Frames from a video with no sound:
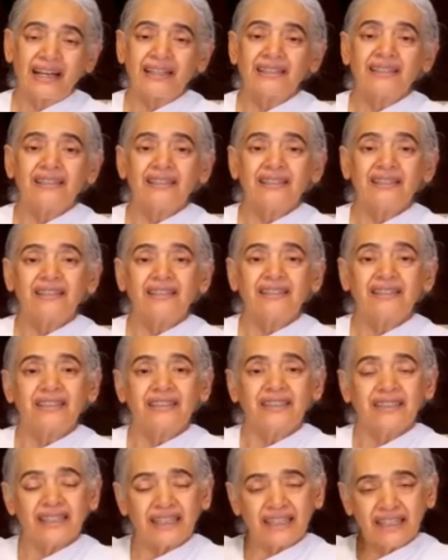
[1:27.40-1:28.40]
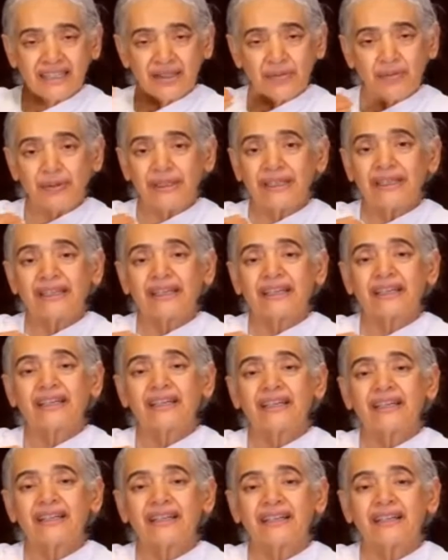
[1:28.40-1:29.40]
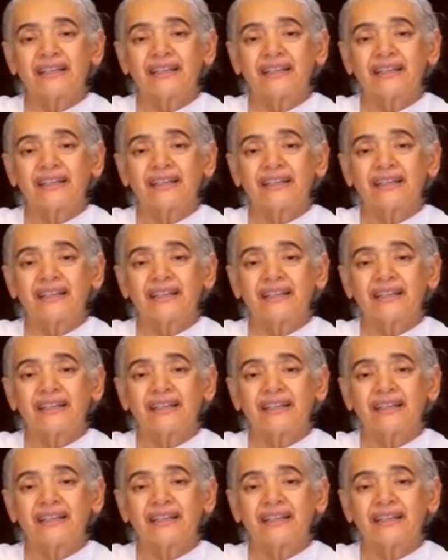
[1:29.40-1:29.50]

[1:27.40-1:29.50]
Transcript: And the inner being